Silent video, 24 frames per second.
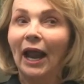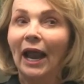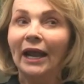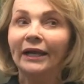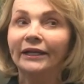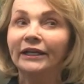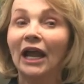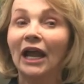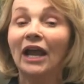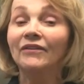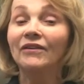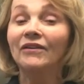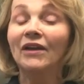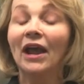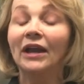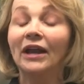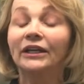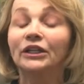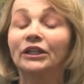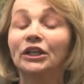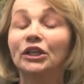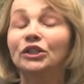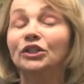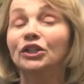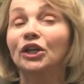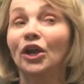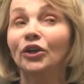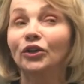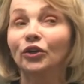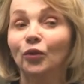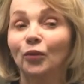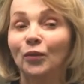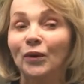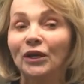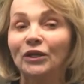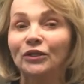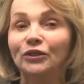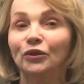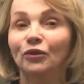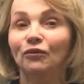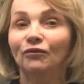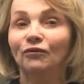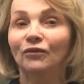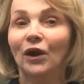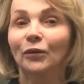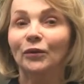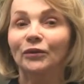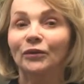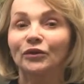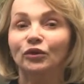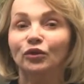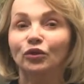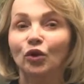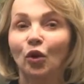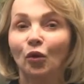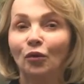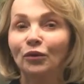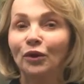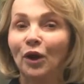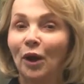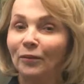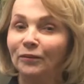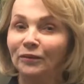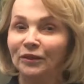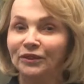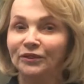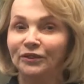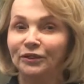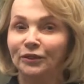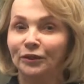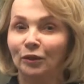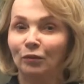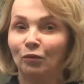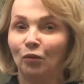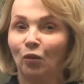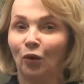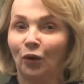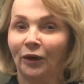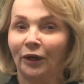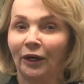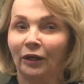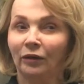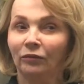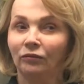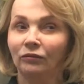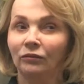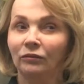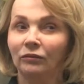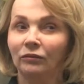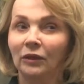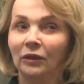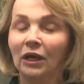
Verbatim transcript: and I've had an entire week so far with no numbness in the morning.